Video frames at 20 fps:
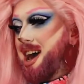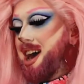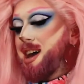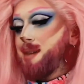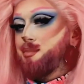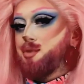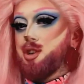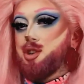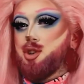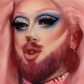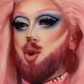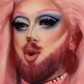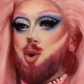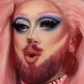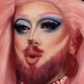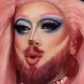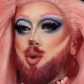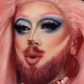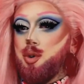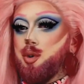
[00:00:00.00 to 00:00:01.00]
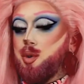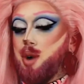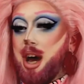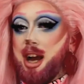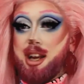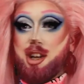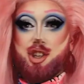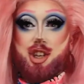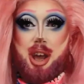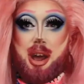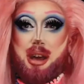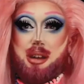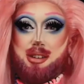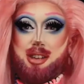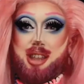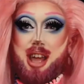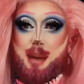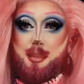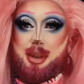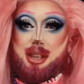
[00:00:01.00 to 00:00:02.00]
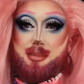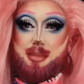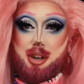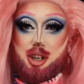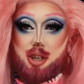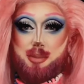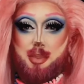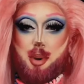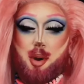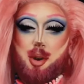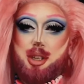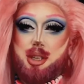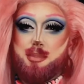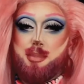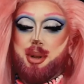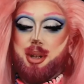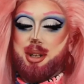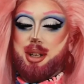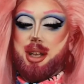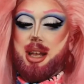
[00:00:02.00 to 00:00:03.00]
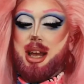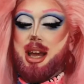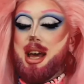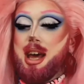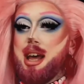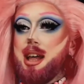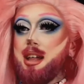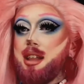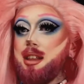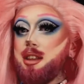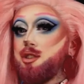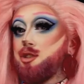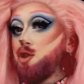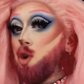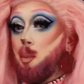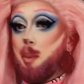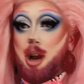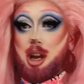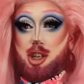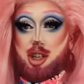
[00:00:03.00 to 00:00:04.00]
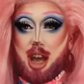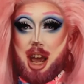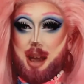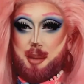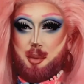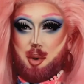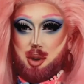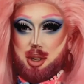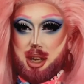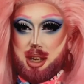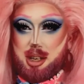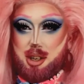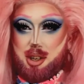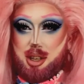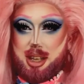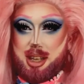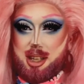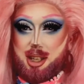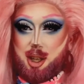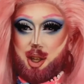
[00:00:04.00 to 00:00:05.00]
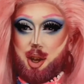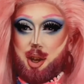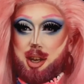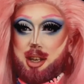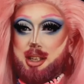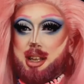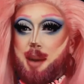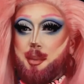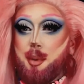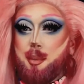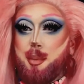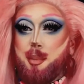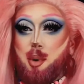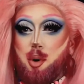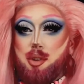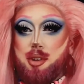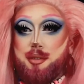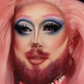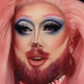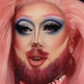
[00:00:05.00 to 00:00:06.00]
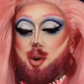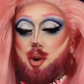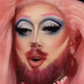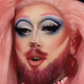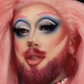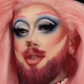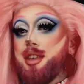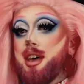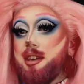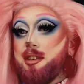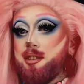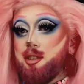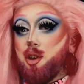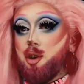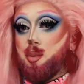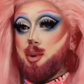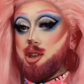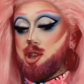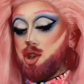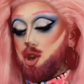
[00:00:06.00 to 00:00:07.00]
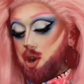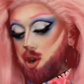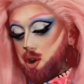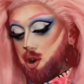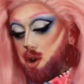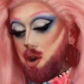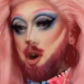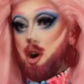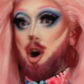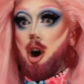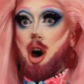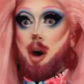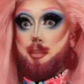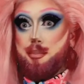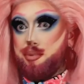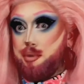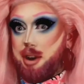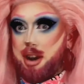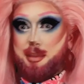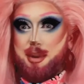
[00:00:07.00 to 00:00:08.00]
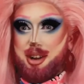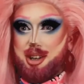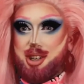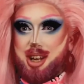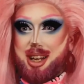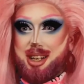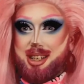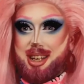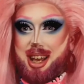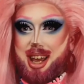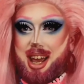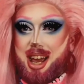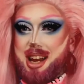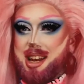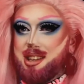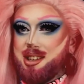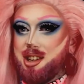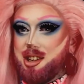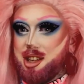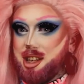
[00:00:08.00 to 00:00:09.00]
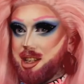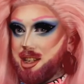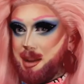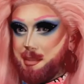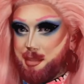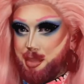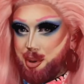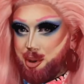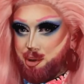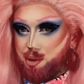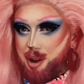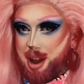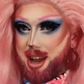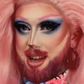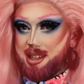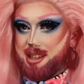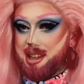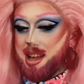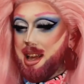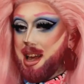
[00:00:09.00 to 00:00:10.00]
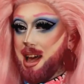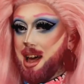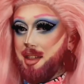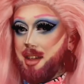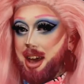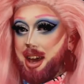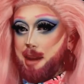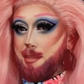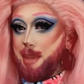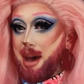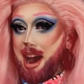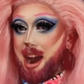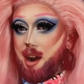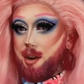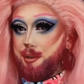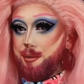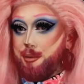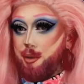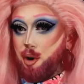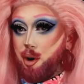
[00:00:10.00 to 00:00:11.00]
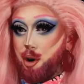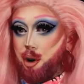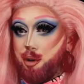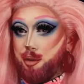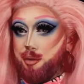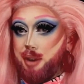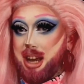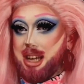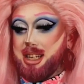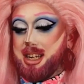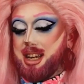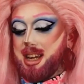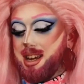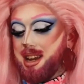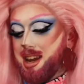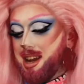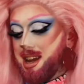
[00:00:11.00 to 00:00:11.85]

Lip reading: just so I can shout out to them as much as possible. So much time goes into these looks. I'm going to post a video on this look which took pretty much a day, and it's just a simple dress. They had a pattern for it already.